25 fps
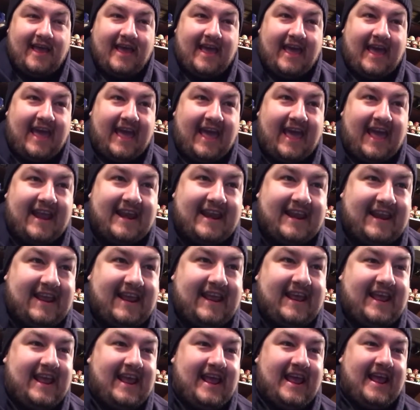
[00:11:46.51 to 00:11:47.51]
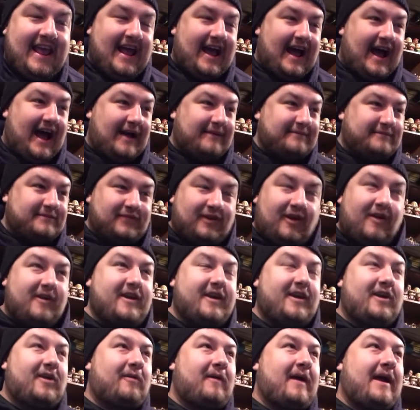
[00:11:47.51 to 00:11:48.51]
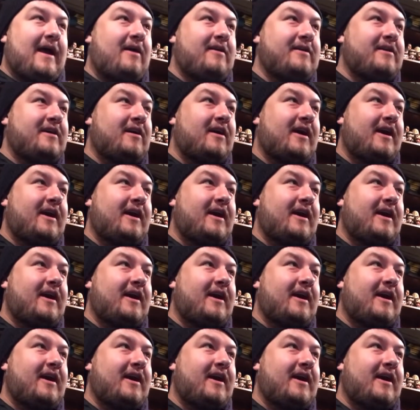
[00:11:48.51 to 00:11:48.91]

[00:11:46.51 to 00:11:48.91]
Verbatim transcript: And I'm looking around here.